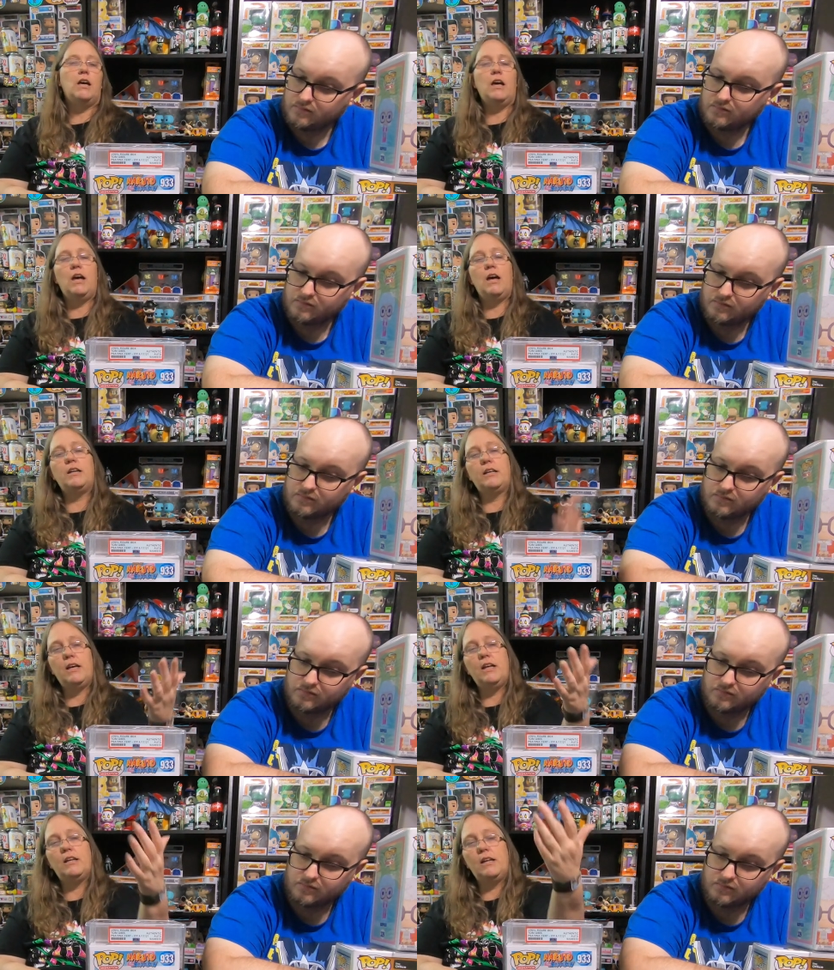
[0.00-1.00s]
Speaker 1: And
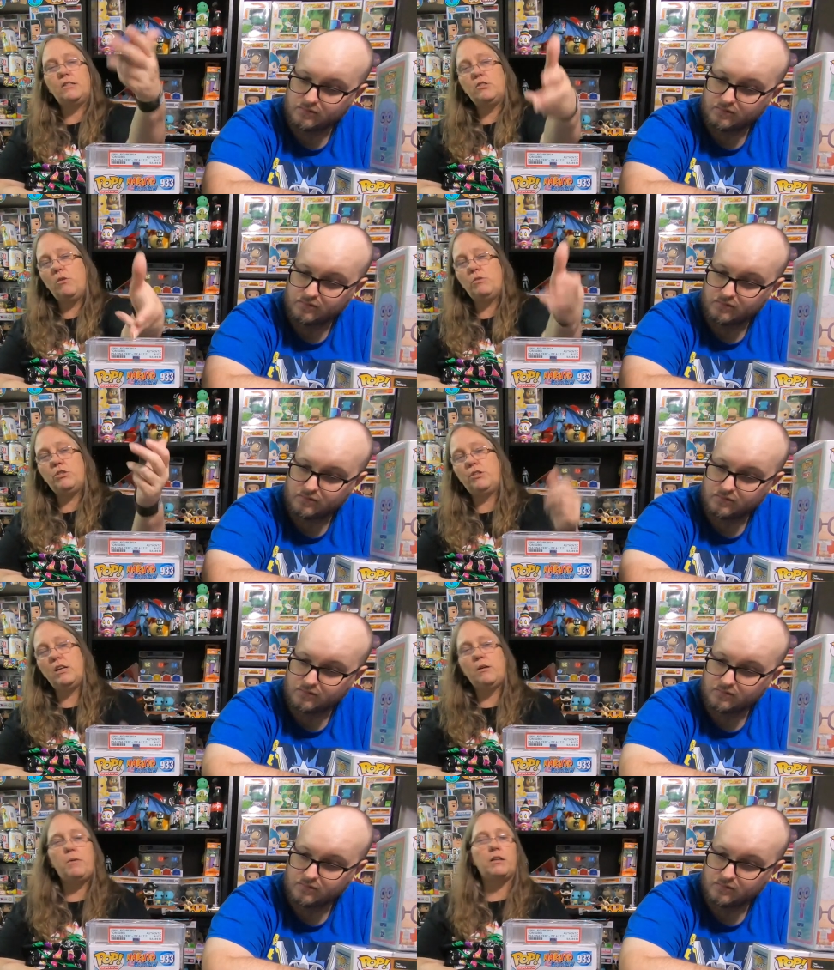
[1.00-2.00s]
again, let us know what you
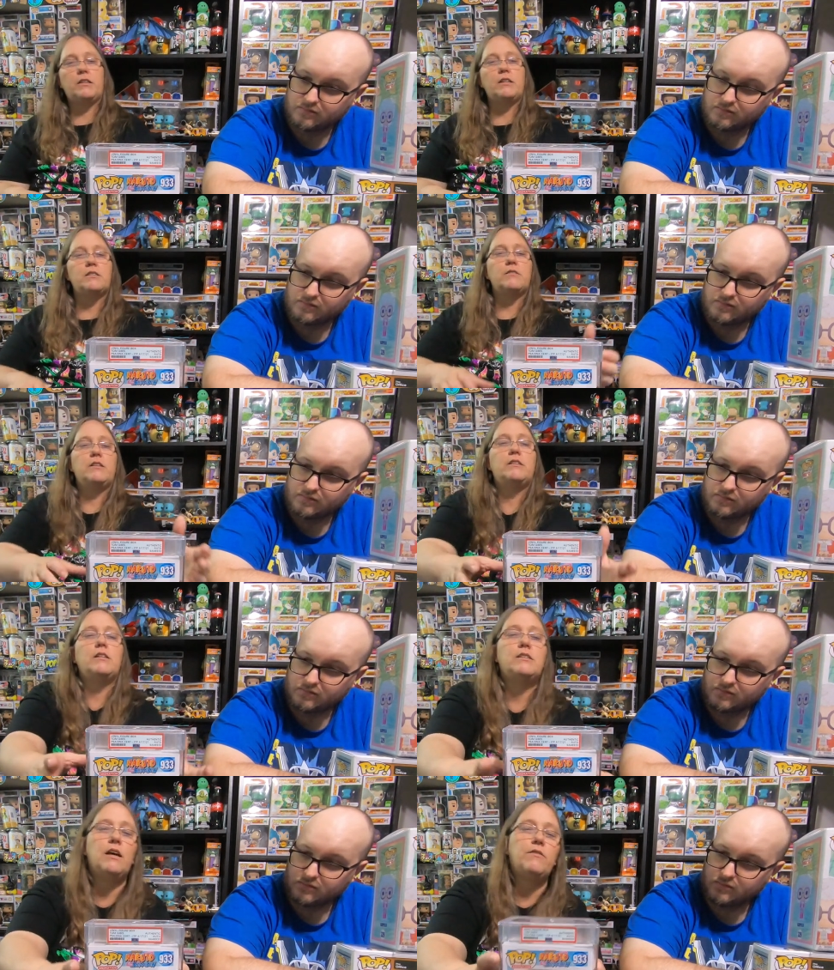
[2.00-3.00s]
think about these. And it
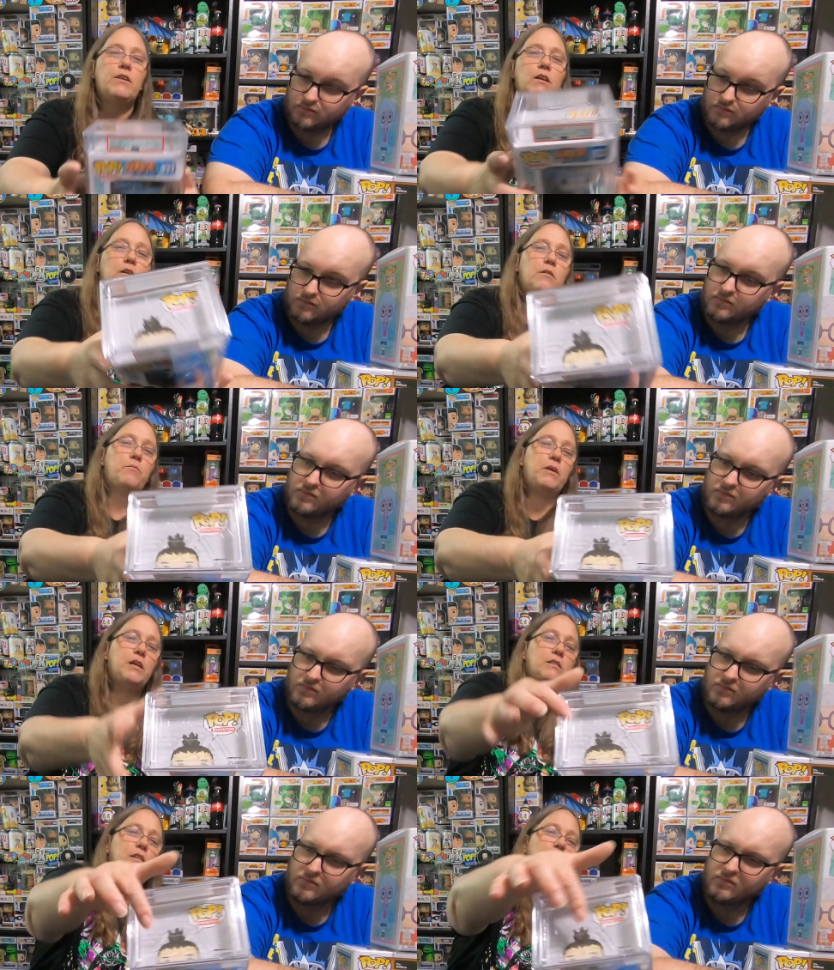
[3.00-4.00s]
does have the
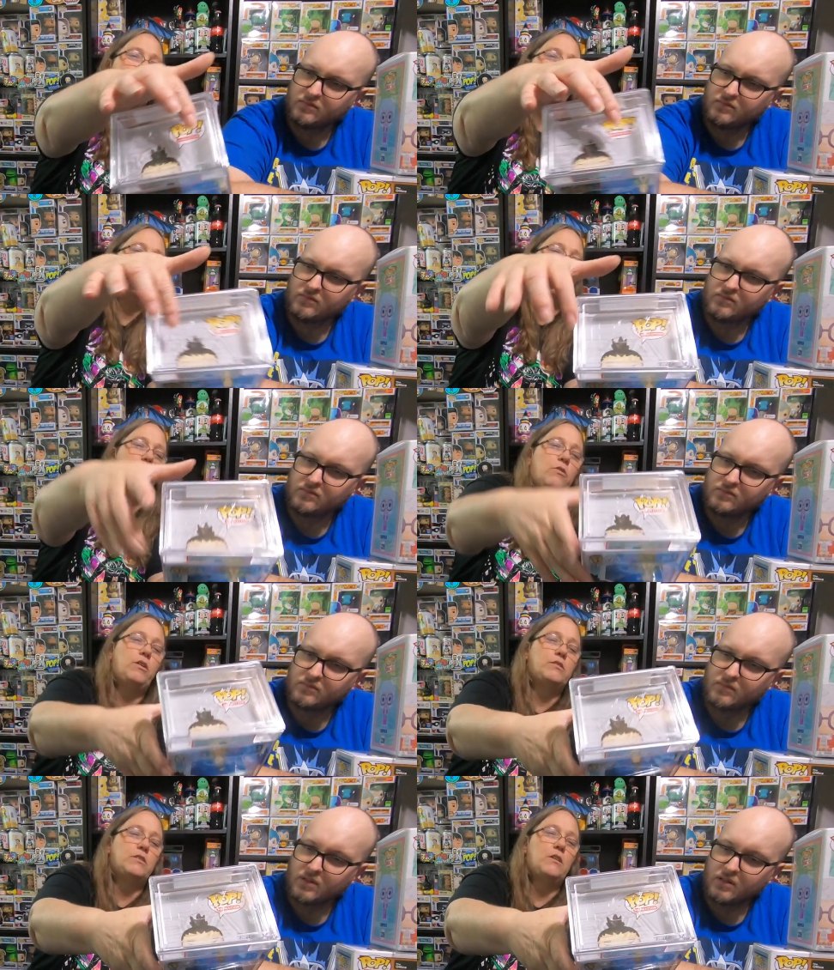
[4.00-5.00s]
PSA logo
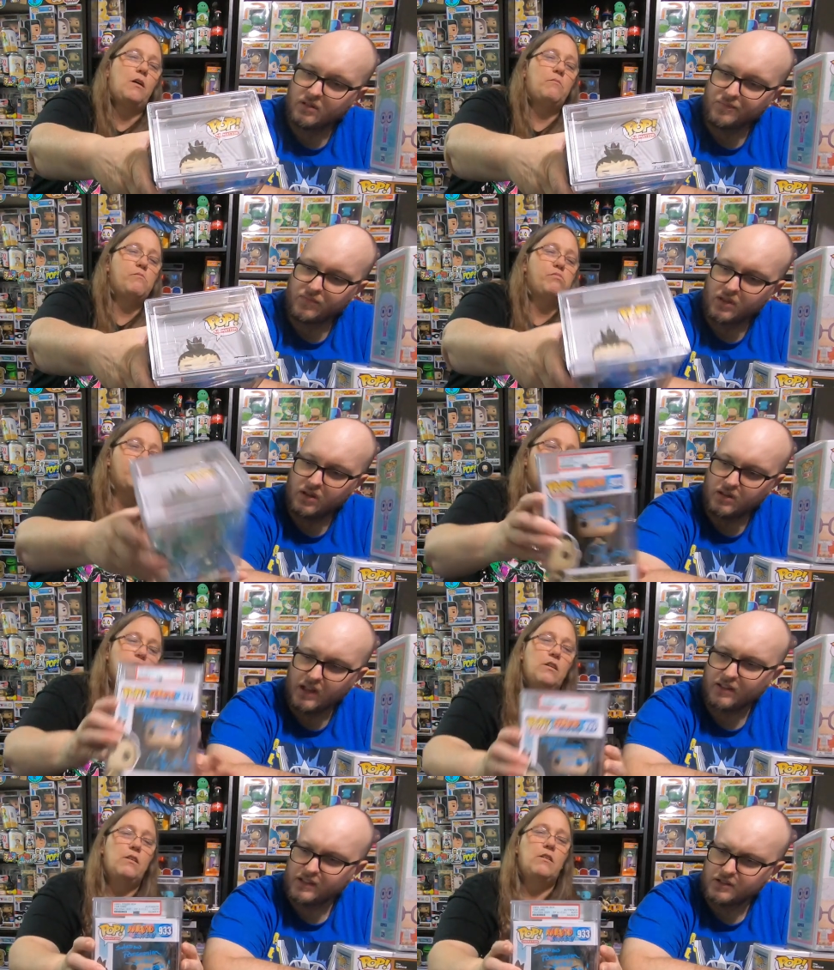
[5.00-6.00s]
across the top.
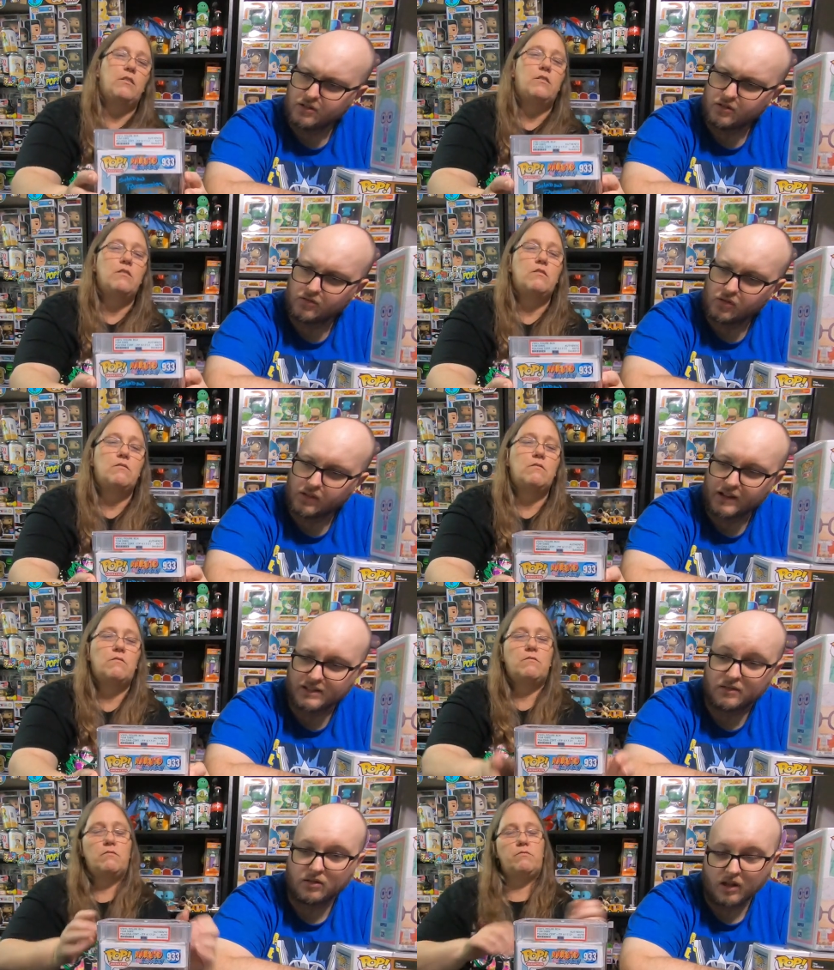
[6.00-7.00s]
Speaker 2: Yeah, these are, like I
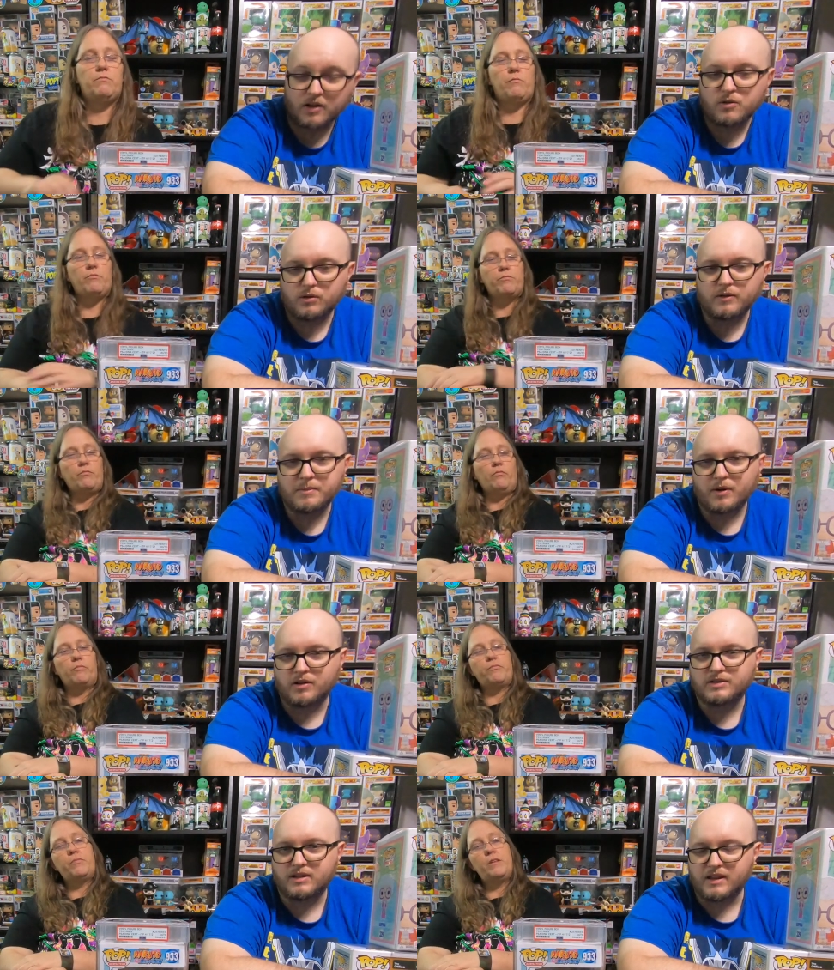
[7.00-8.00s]
said, a lot cooler in
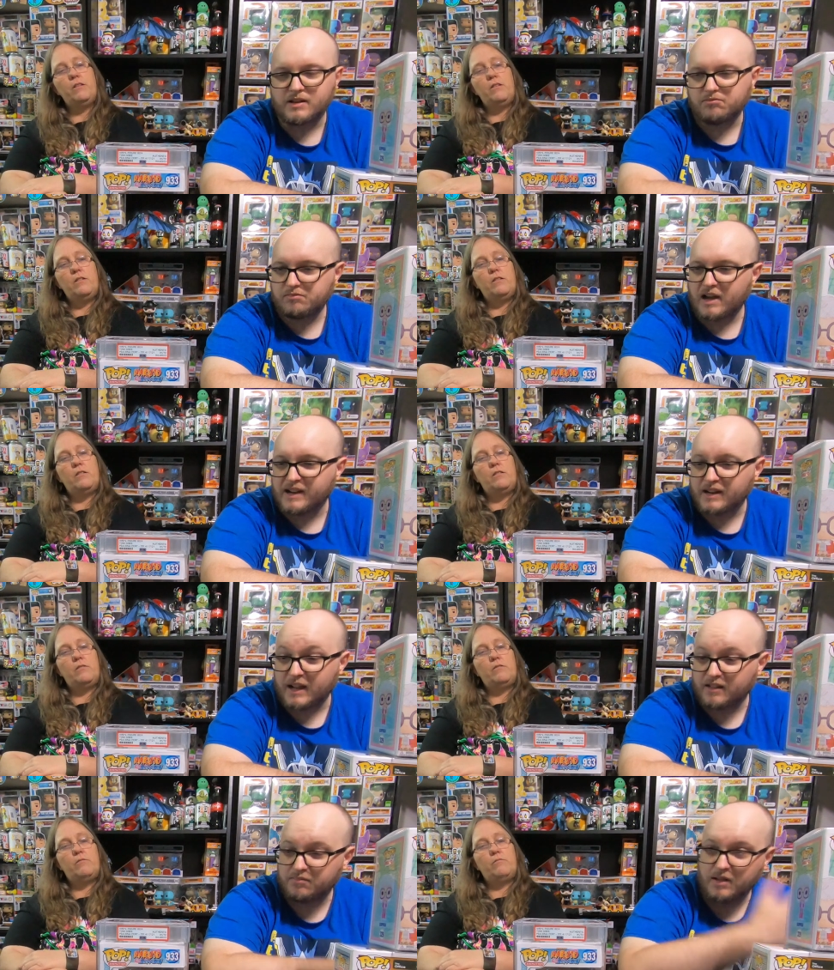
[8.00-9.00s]
person than I
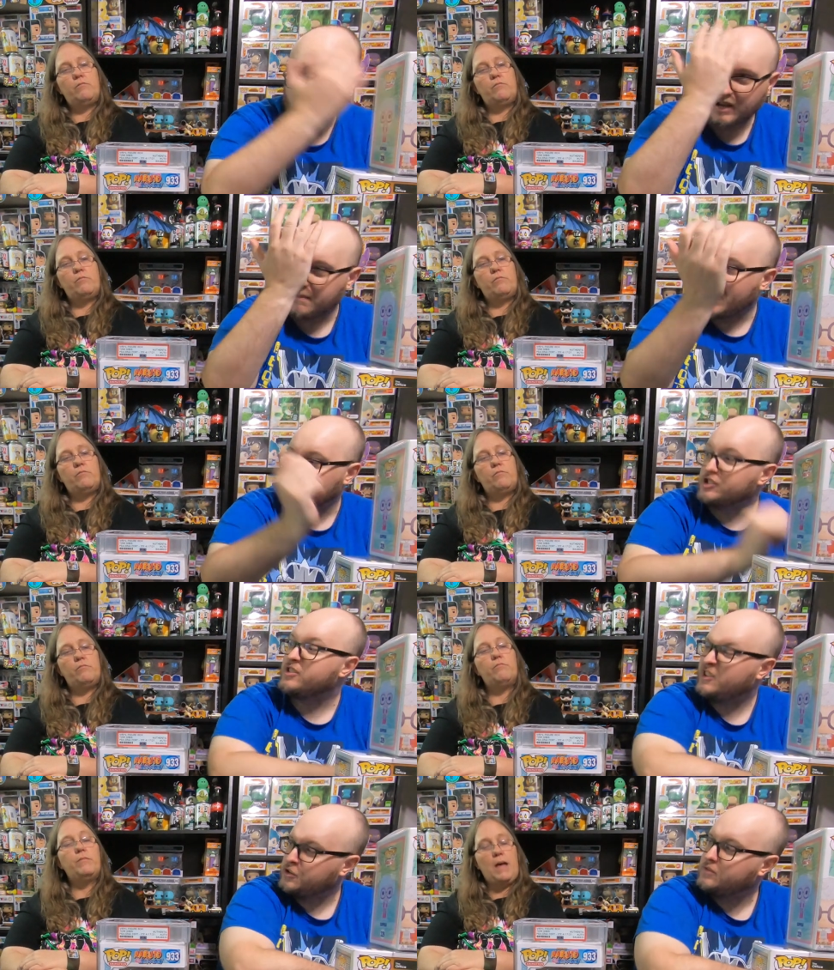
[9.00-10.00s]
had imagined.
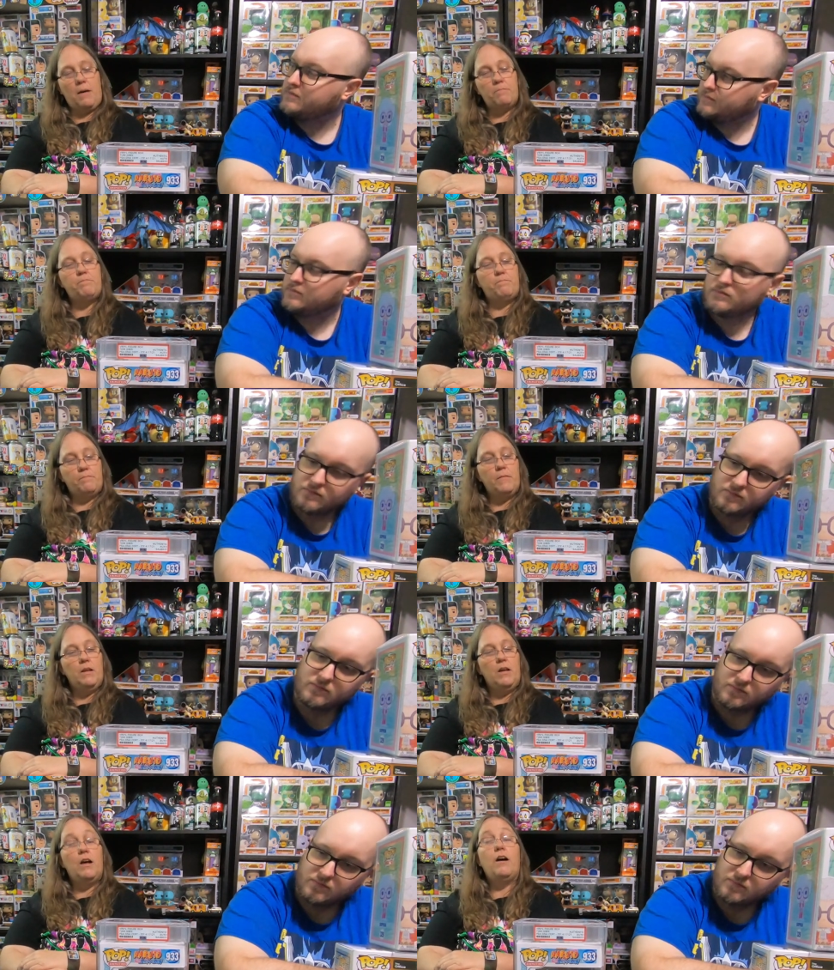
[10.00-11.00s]
Yeah.
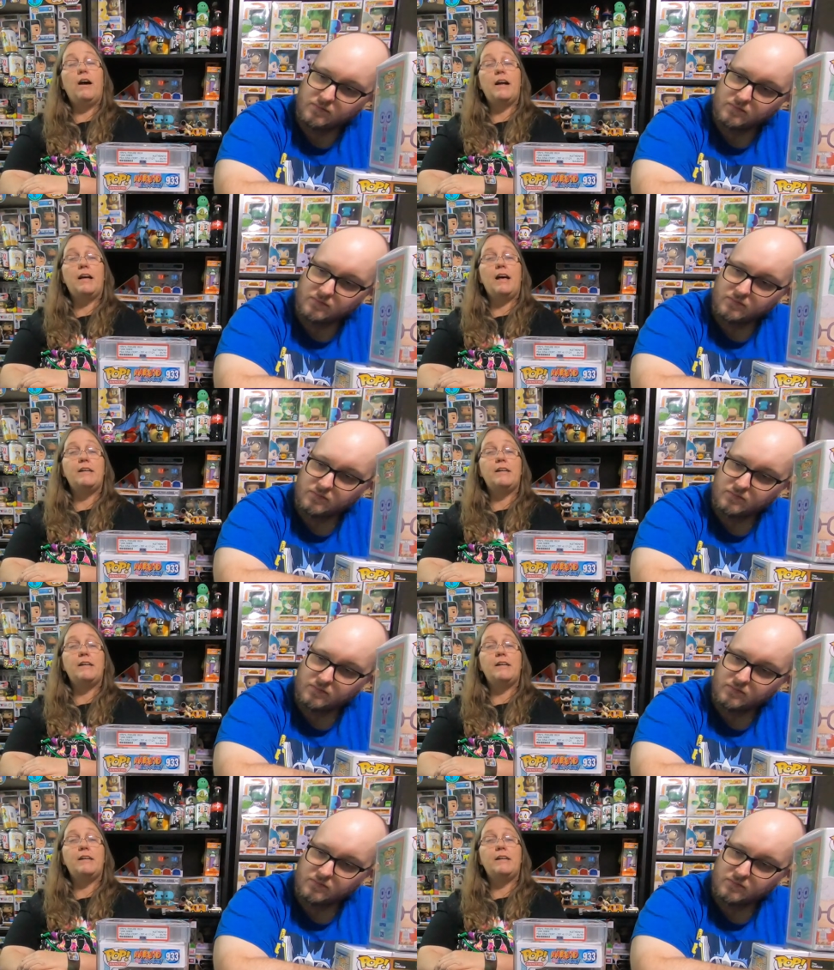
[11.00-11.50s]
Speaker 1: All right,